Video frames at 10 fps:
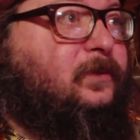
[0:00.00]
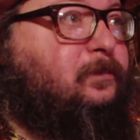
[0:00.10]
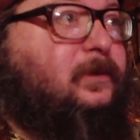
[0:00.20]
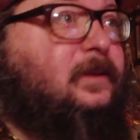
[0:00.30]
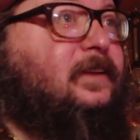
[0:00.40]

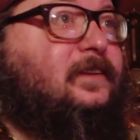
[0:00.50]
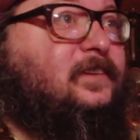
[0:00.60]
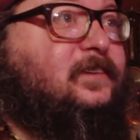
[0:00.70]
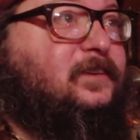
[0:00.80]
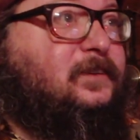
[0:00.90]

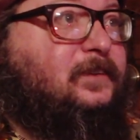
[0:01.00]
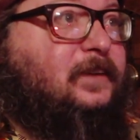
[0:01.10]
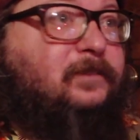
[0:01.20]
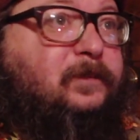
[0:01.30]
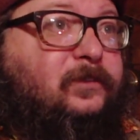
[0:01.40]
brilliance
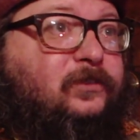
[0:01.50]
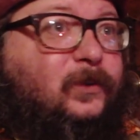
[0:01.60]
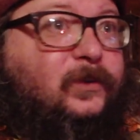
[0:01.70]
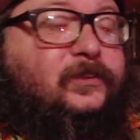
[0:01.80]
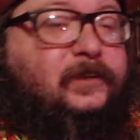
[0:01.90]
never
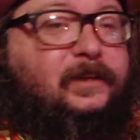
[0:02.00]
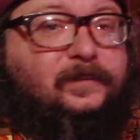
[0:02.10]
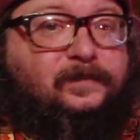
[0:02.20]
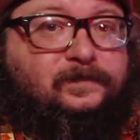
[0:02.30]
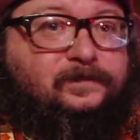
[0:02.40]
before seen.
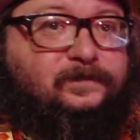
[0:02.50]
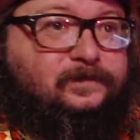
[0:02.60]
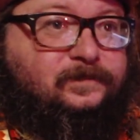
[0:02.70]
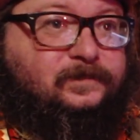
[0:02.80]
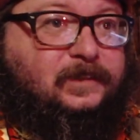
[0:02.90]

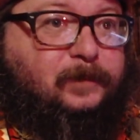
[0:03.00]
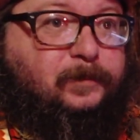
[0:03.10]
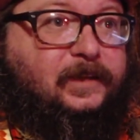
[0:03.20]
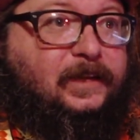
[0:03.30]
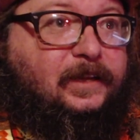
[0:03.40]

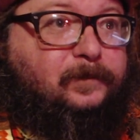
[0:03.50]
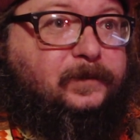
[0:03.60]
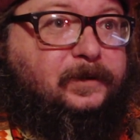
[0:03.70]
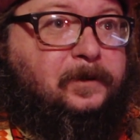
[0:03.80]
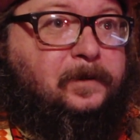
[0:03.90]
He became
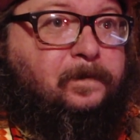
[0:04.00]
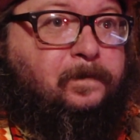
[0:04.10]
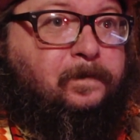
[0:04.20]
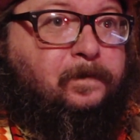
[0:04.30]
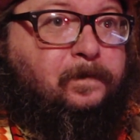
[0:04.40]

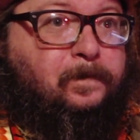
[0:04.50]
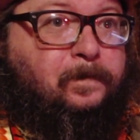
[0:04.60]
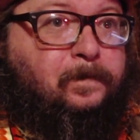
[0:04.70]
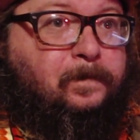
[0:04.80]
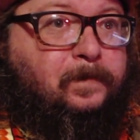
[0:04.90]

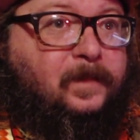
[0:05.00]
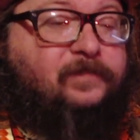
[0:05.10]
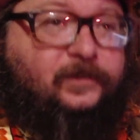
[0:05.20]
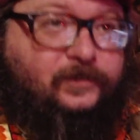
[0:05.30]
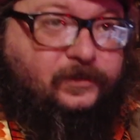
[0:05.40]
a
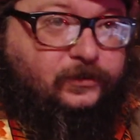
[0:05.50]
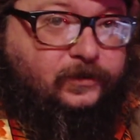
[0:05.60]
physician,